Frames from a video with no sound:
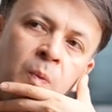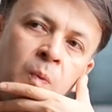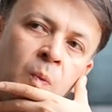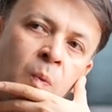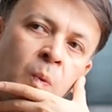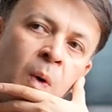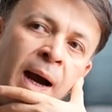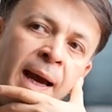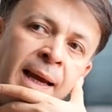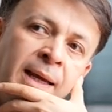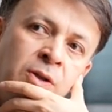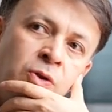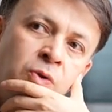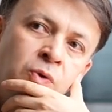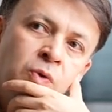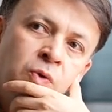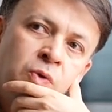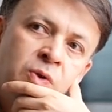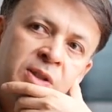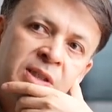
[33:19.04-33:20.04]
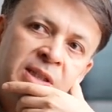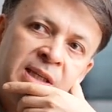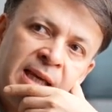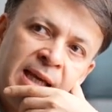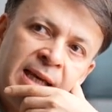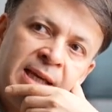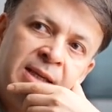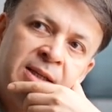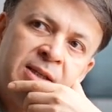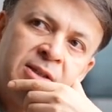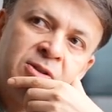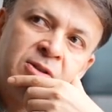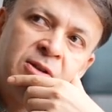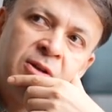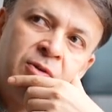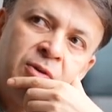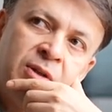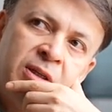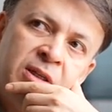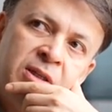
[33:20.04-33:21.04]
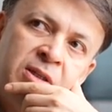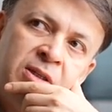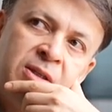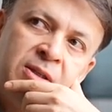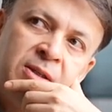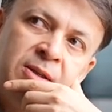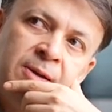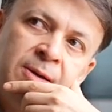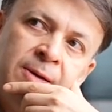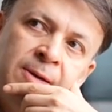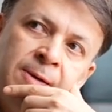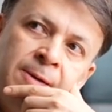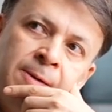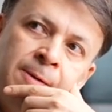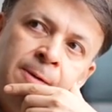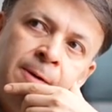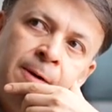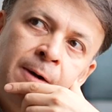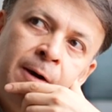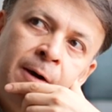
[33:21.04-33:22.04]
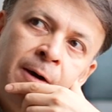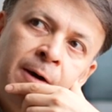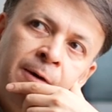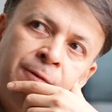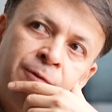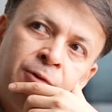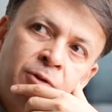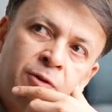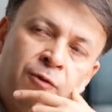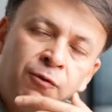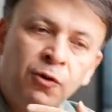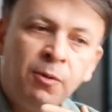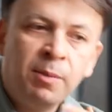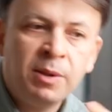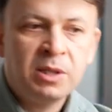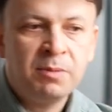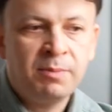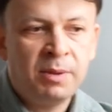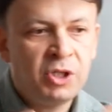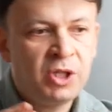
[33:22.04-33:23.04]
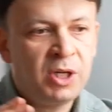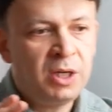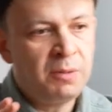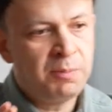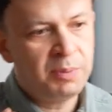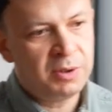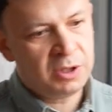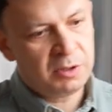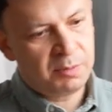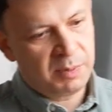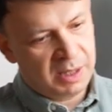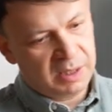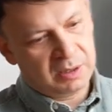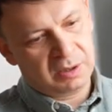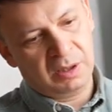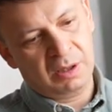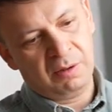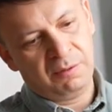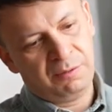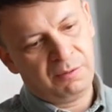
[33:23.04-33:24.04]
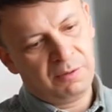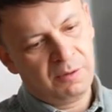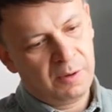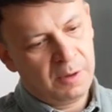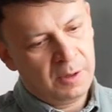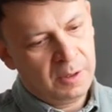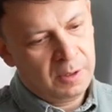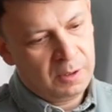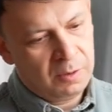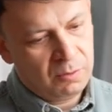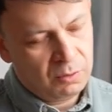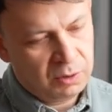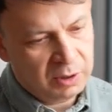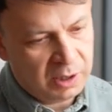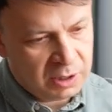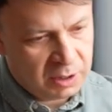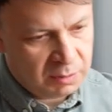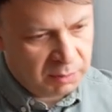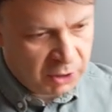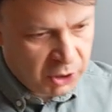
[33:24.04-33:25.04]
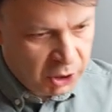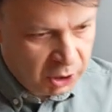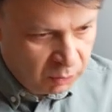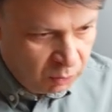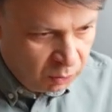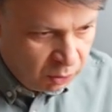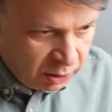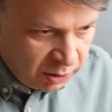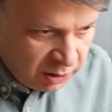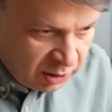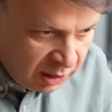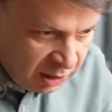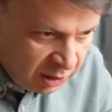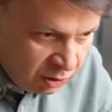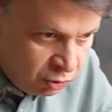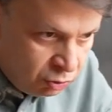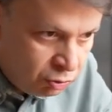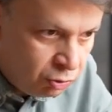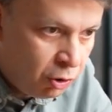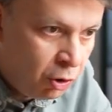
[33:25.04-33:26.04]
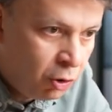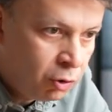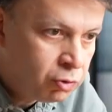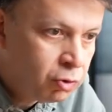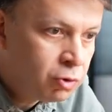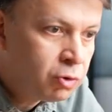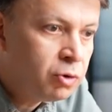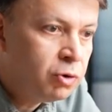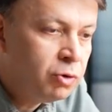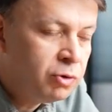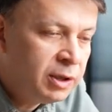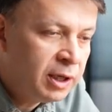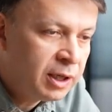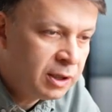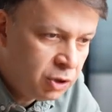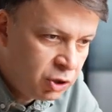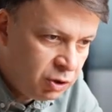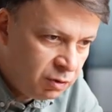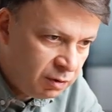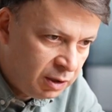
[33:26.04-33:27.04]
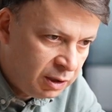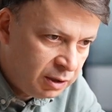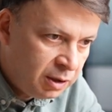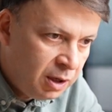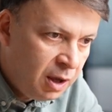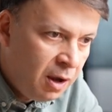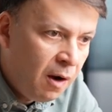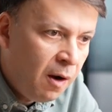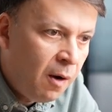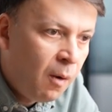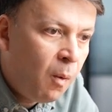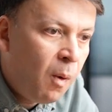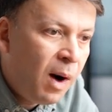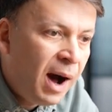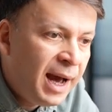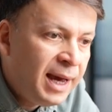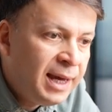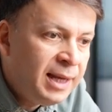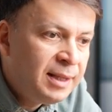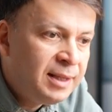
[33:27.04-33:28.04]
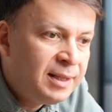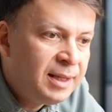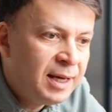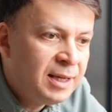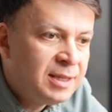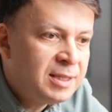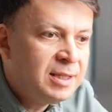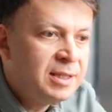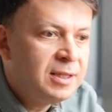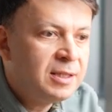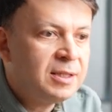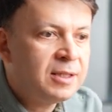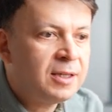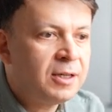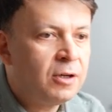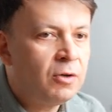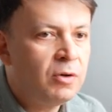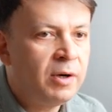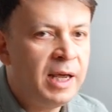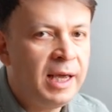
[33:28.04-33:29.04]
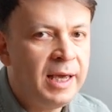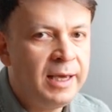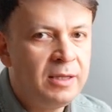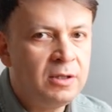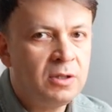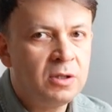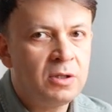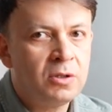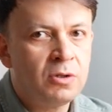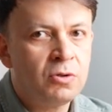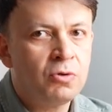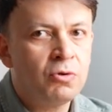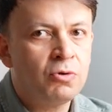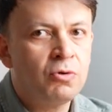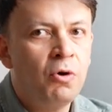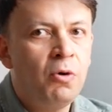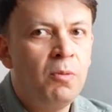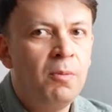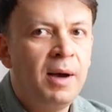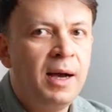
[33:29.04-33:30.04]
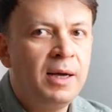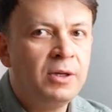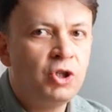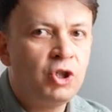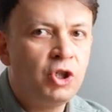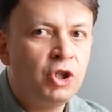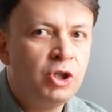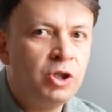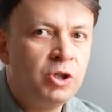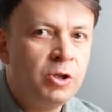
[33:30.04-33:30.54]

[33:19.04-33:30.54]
Why do you think there is, from Azerbaijani perspective, what Azerbaijan wants is road to Nakhichevan? Why does it create so much